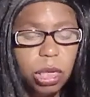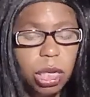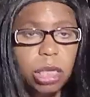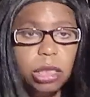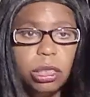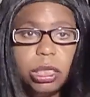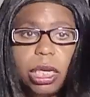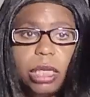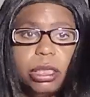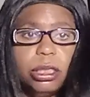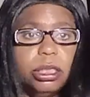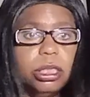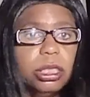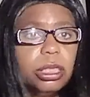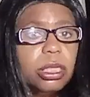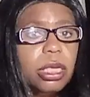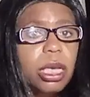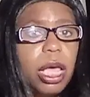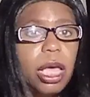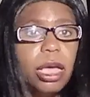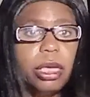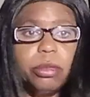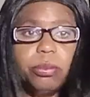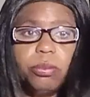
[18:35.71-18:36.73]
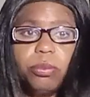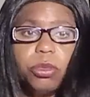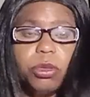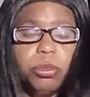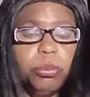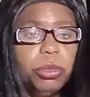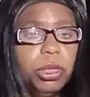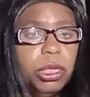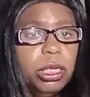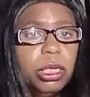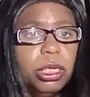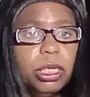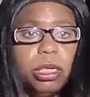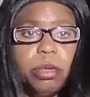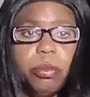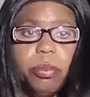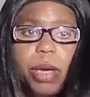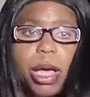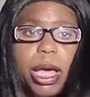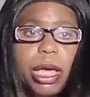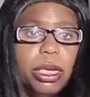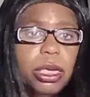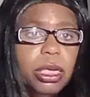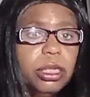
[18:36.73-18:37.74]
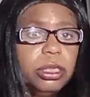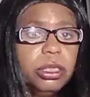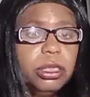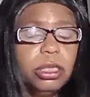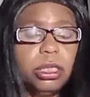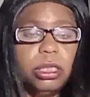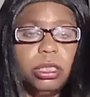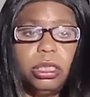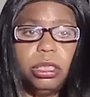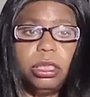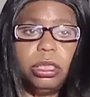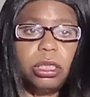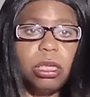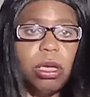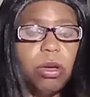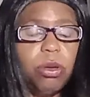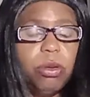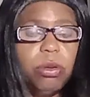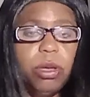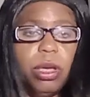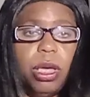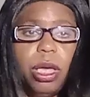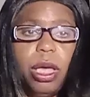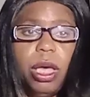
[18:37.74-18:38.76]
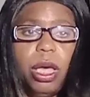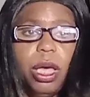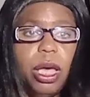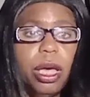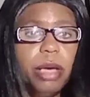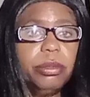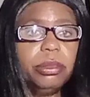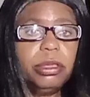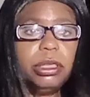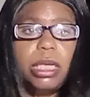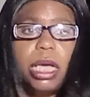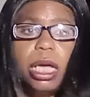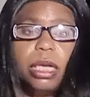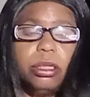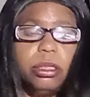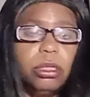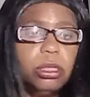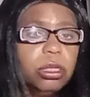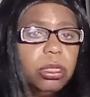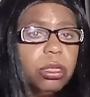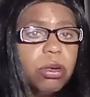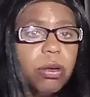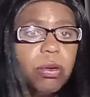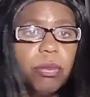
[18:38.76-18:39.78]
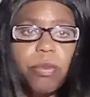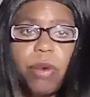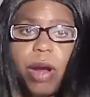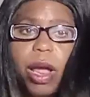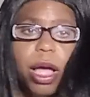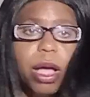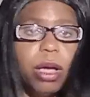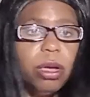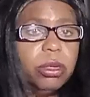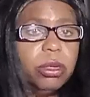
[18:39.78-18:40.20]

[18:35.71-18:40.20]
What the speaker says: That's just like me and anybody else in the stuff. Every time you look around,